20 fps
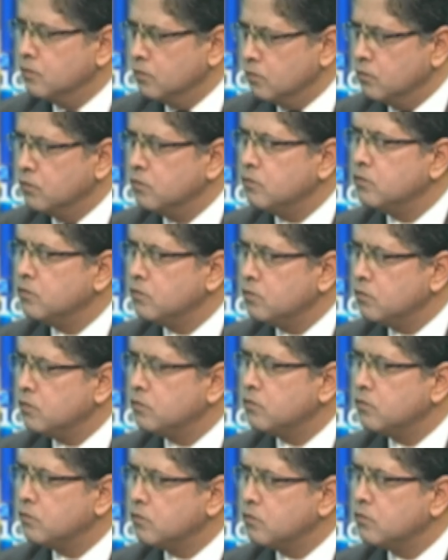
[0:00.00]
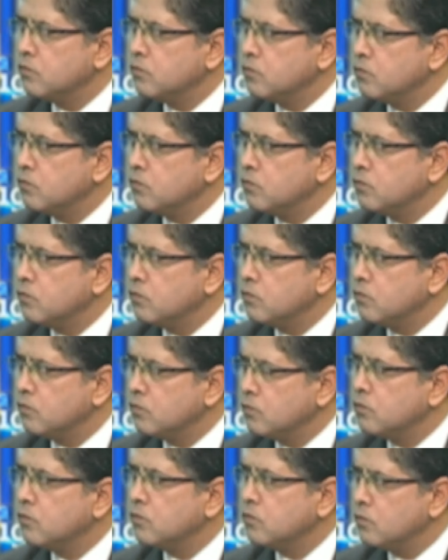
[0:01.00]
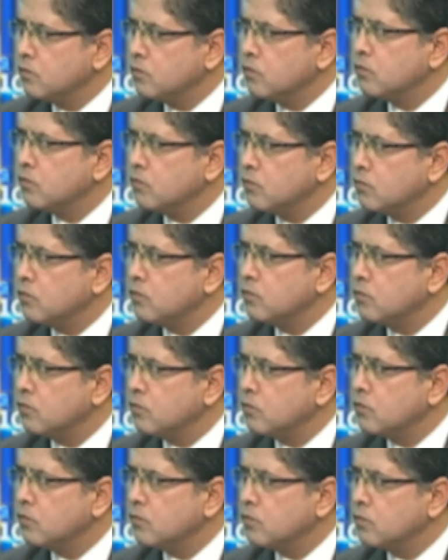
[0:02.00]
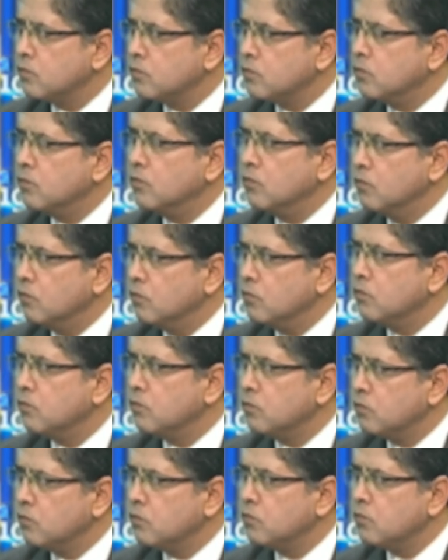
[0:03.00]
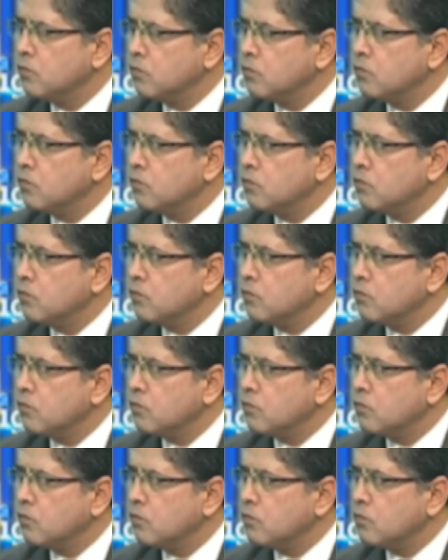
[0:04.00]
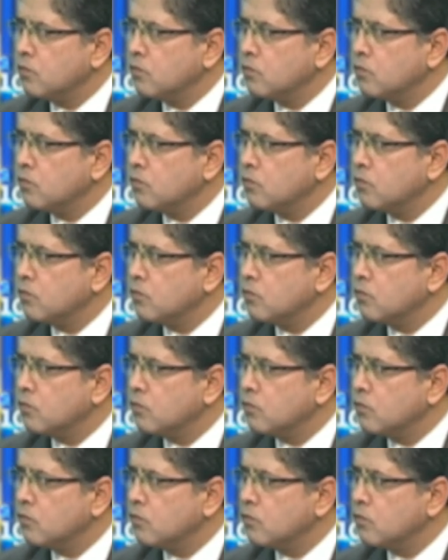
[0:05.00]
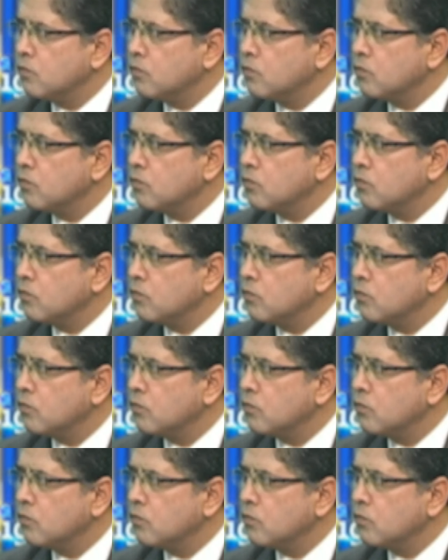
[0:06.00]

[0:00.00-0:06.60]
(not speaking)